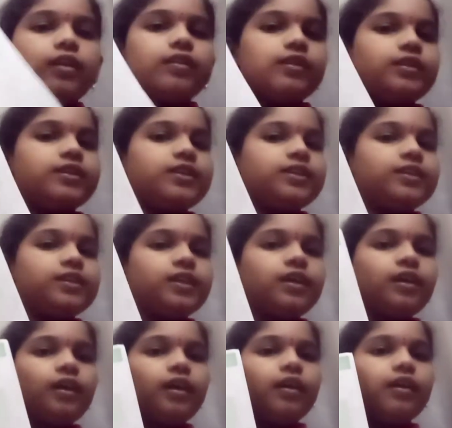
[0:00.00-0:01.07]
This is
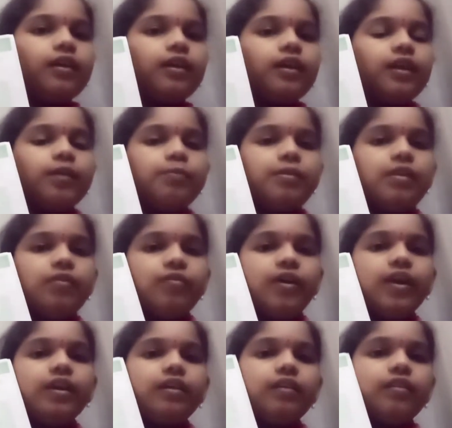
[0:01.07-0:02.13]
the table 1.